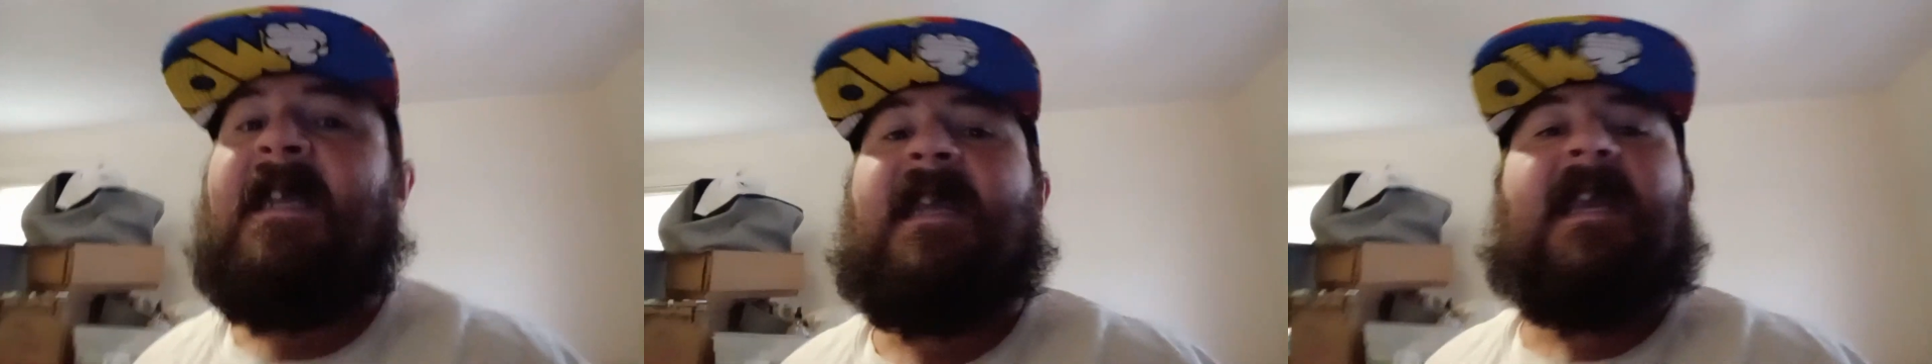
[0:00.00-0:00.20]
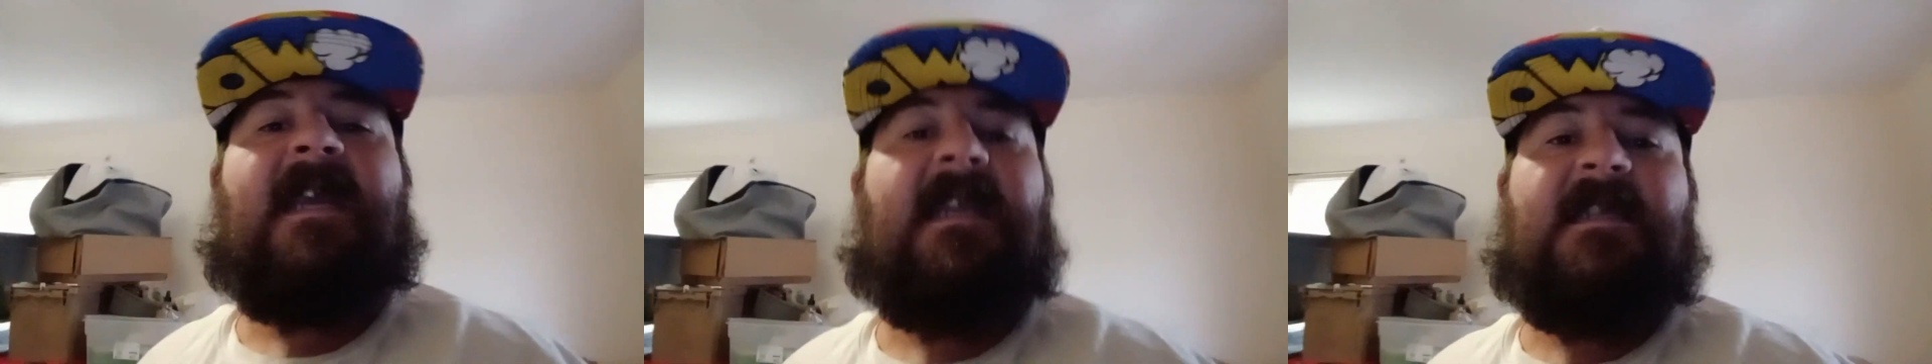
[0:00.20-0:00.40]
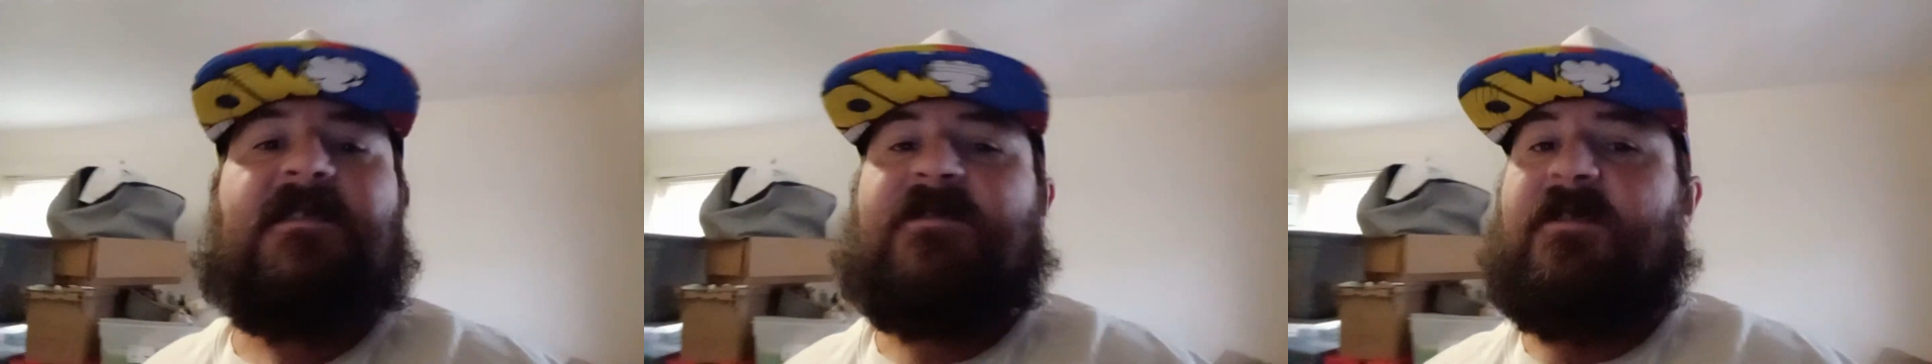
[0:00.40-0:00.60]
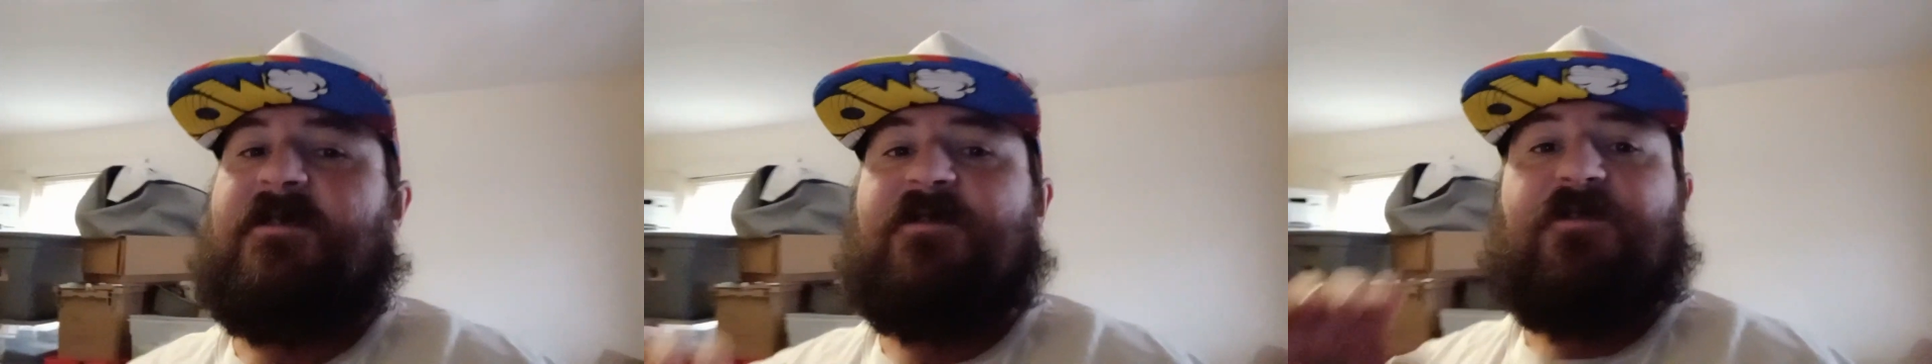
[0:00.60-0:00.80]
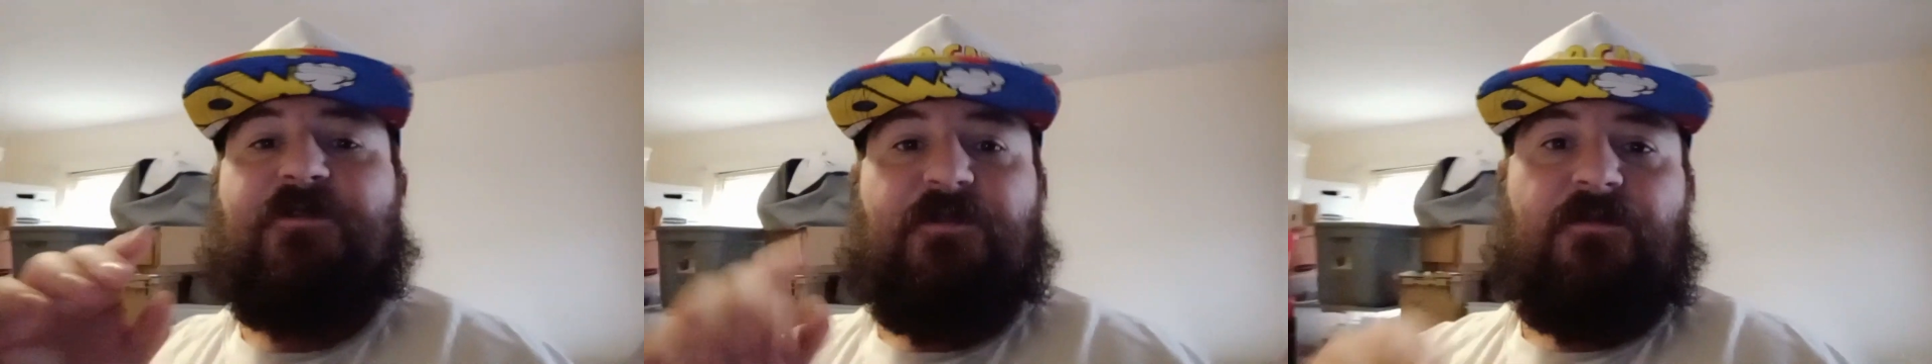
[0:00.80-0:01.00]
It is just
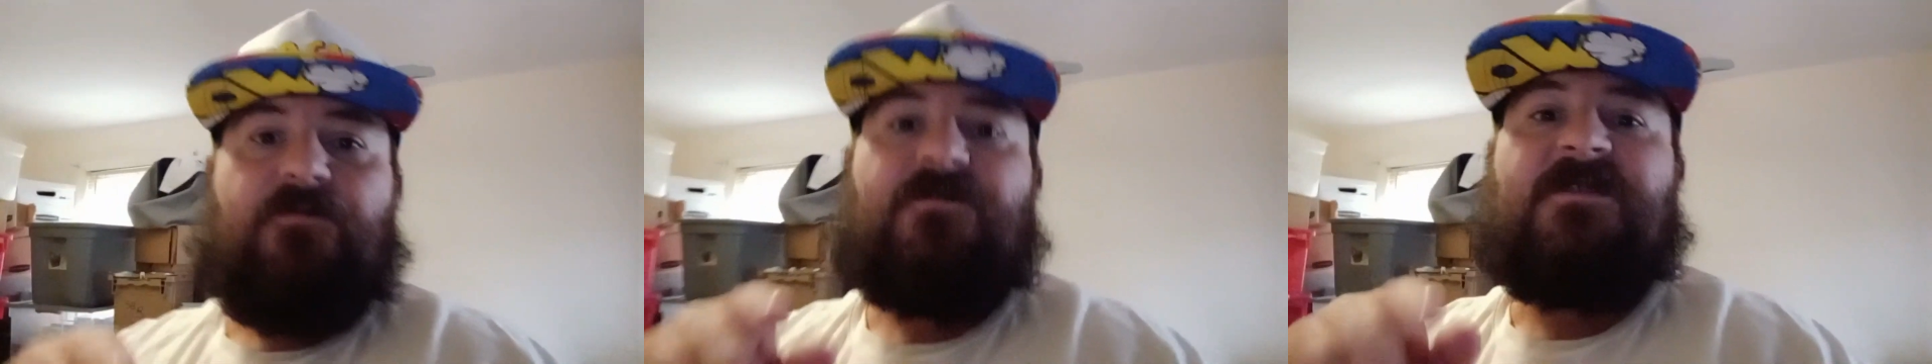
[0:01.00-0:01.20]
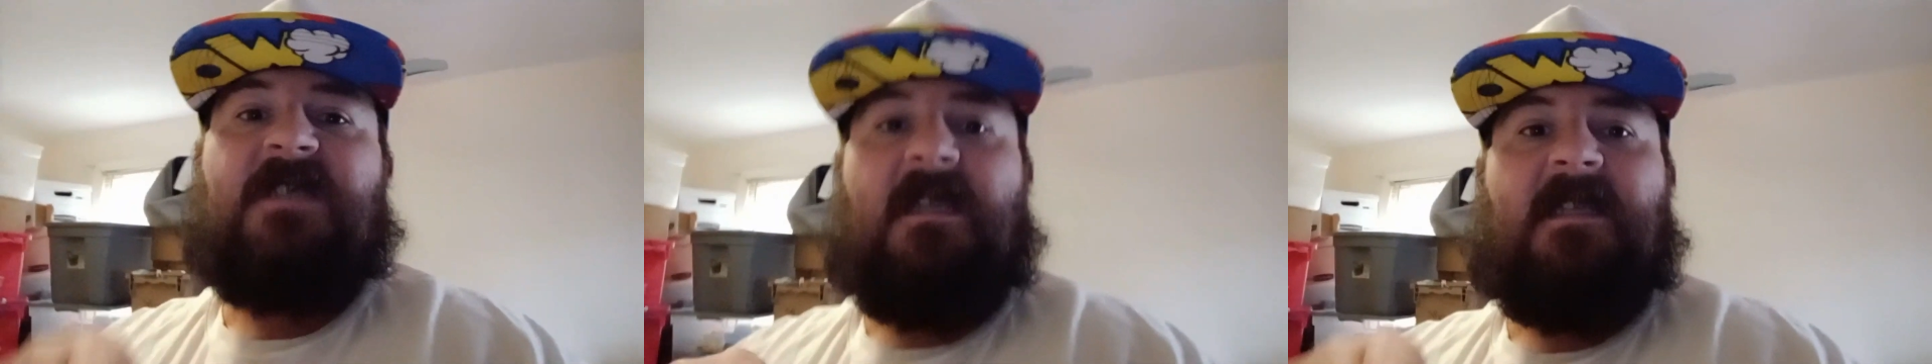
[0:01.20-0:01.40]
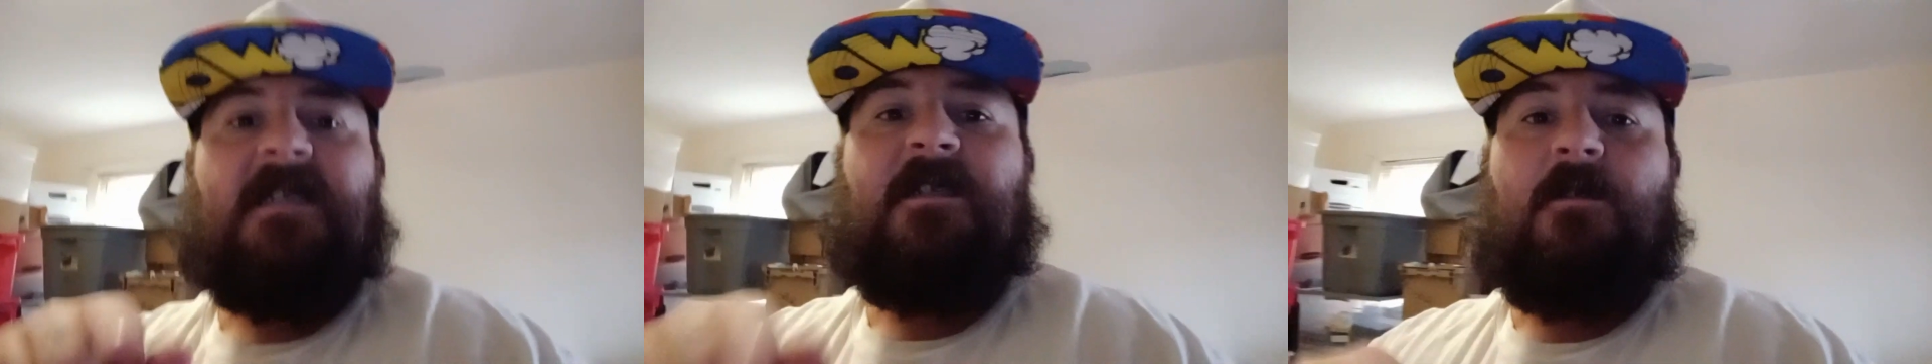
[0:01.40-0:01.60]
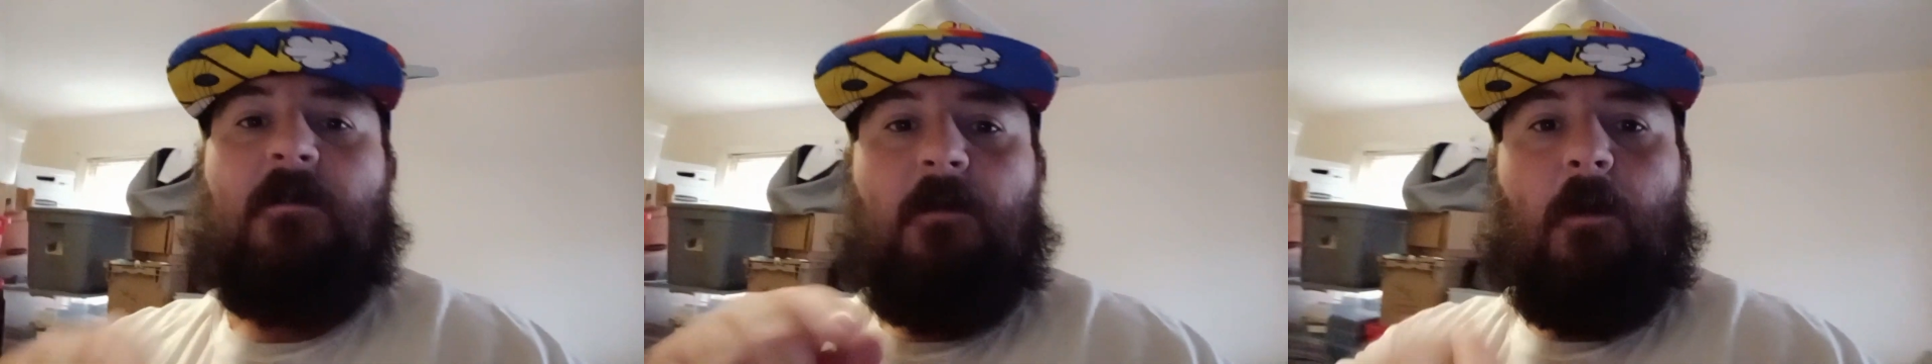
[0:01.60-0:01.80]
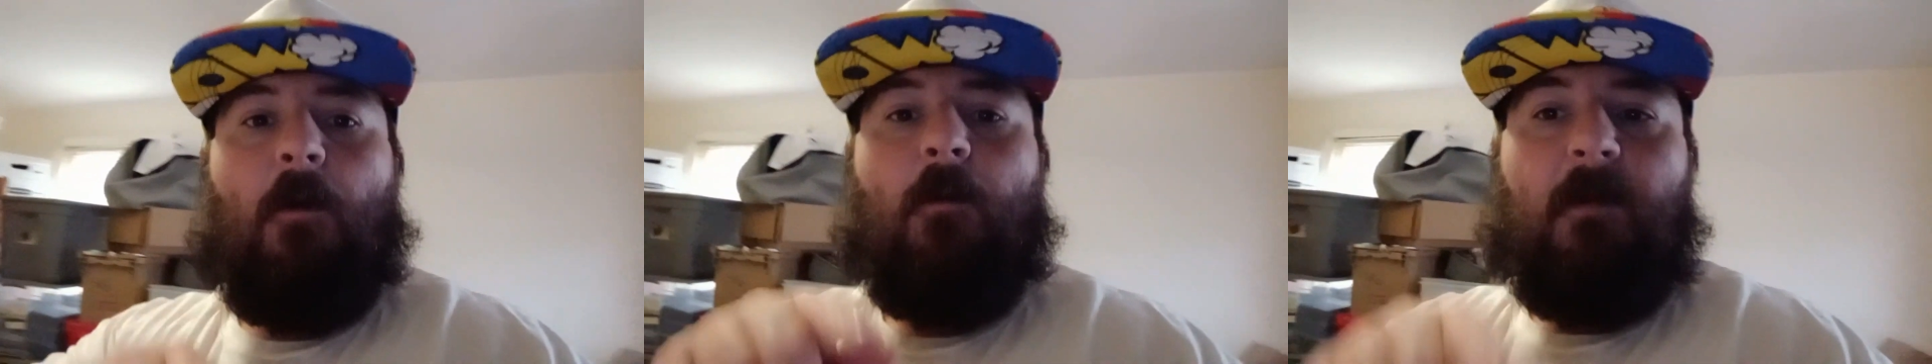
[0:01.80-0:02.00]
you selling your
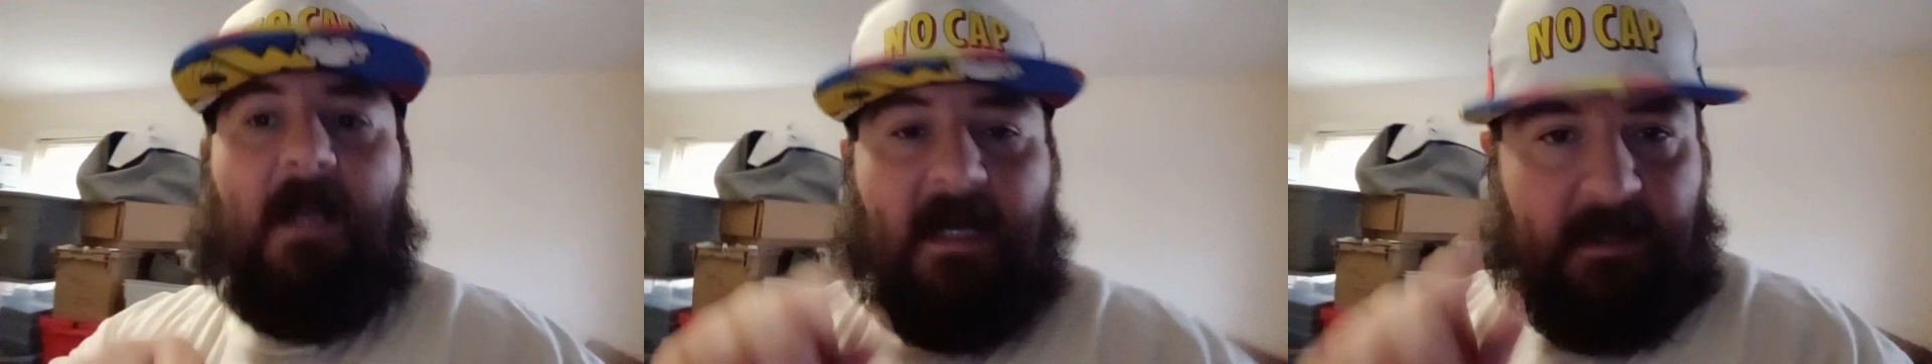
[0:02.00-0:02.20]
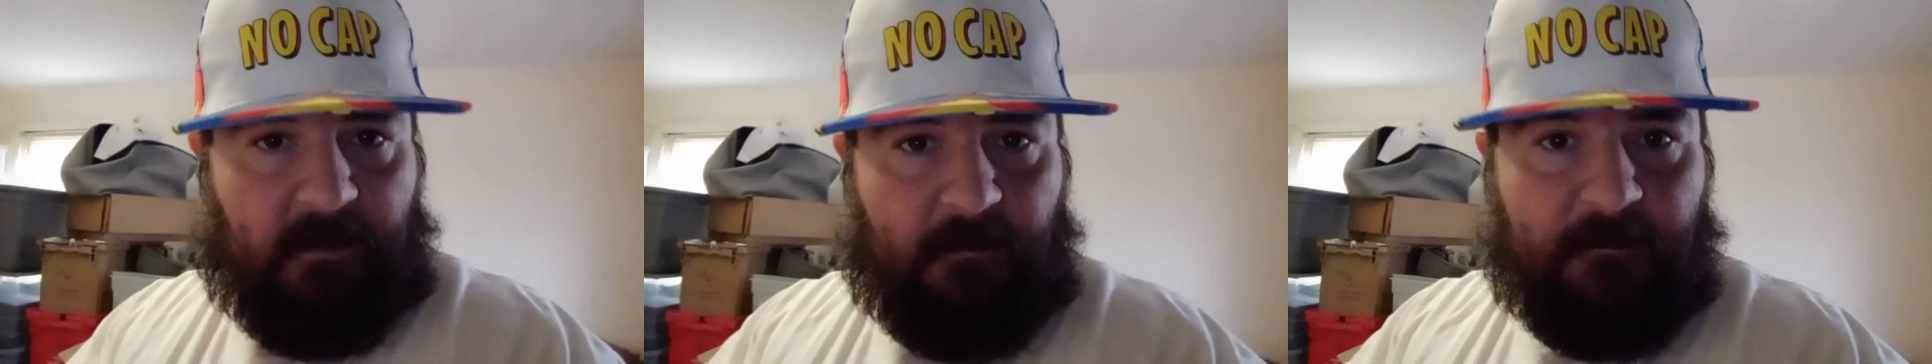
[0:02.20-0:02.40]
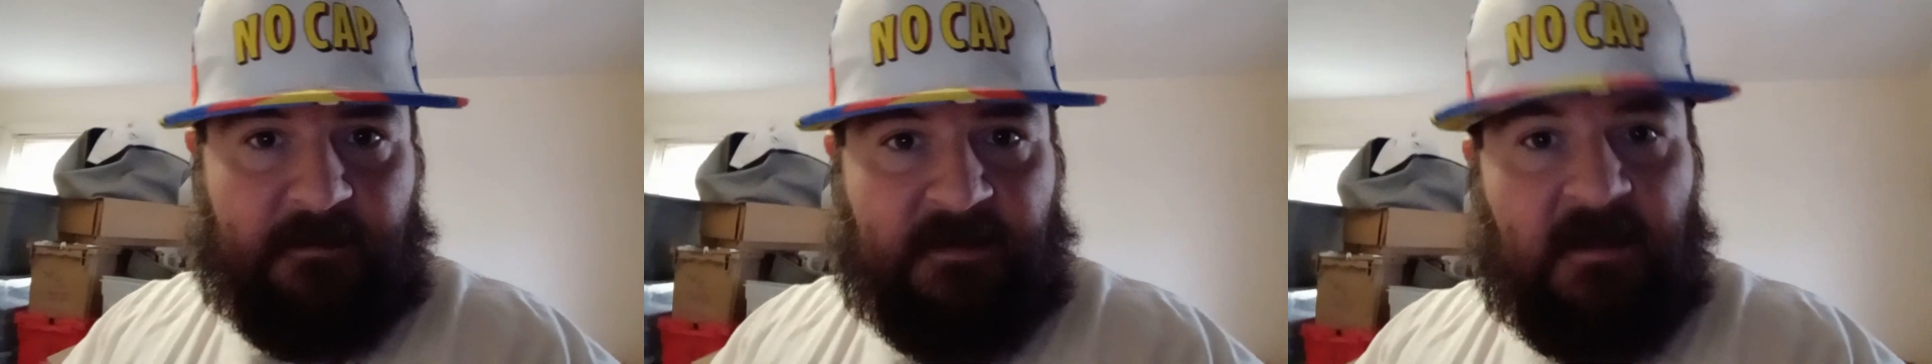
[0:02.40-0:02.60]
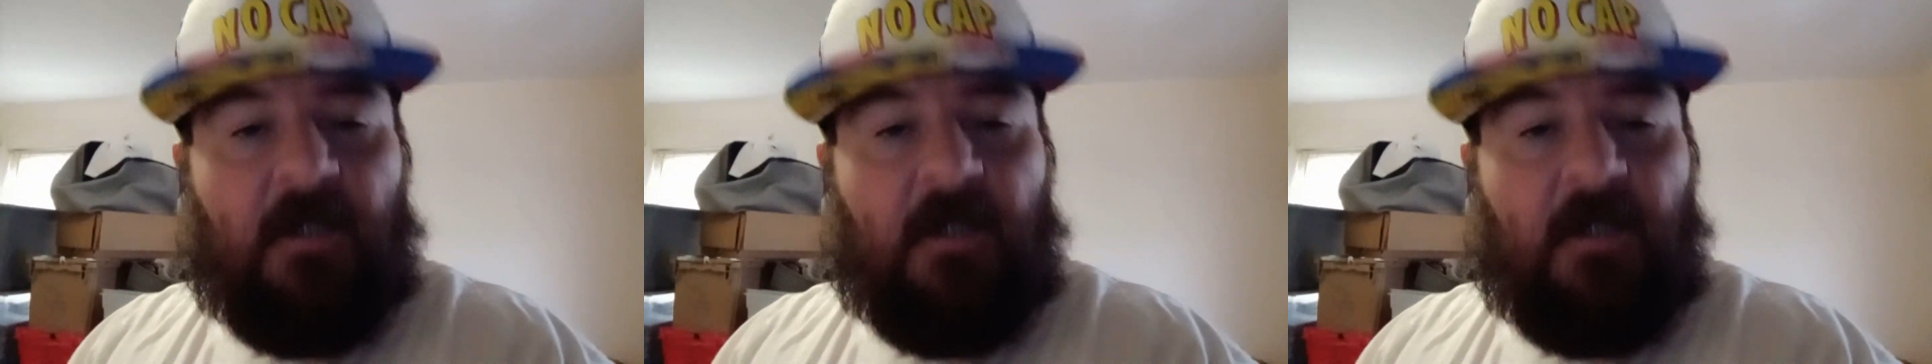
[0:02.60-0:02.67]
old items.